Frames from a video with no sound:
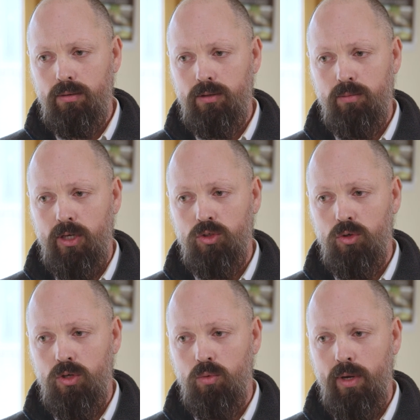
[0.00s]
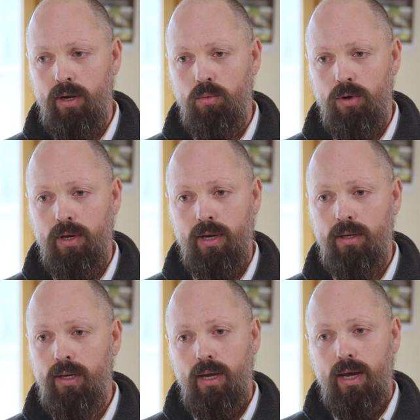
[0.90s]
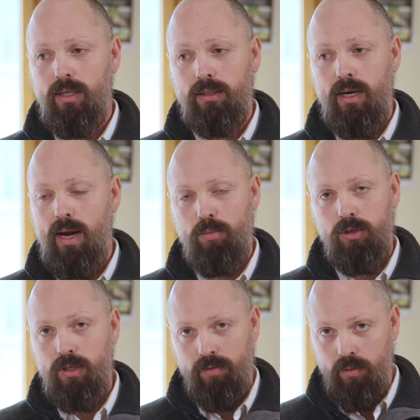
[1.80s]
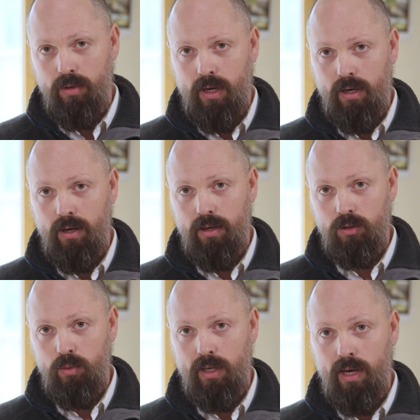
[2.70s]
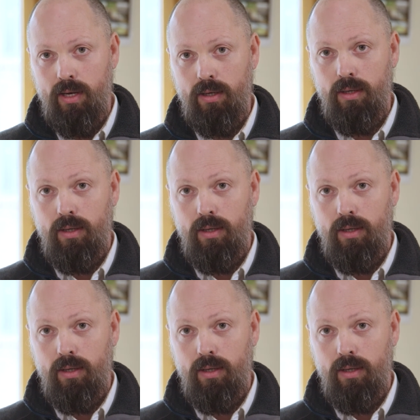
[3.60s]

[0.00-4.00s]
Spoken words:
to make sure that we are working as collaboratively with that client as we can,